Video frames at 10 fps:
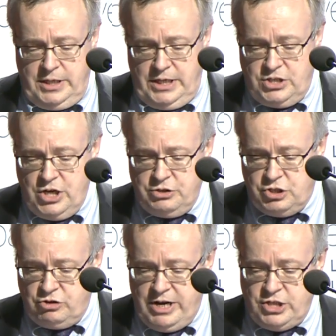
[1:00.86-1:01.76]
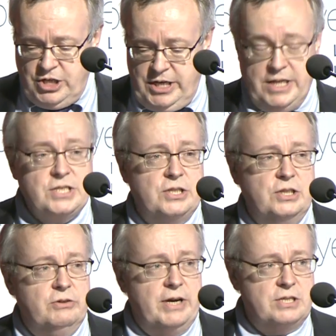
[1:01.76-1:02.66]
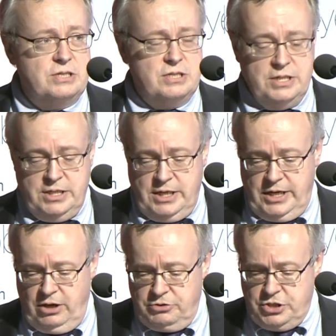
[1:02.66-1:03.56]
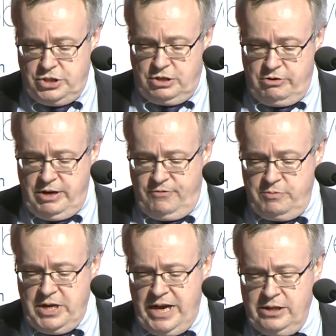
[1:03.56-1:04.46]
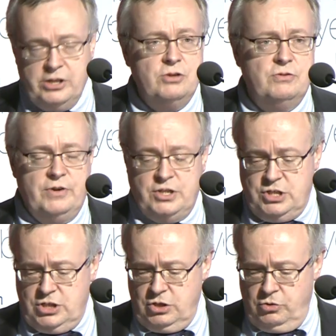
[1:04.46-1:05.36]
He's no stranger here to the U S. He holds a degree from Yale University's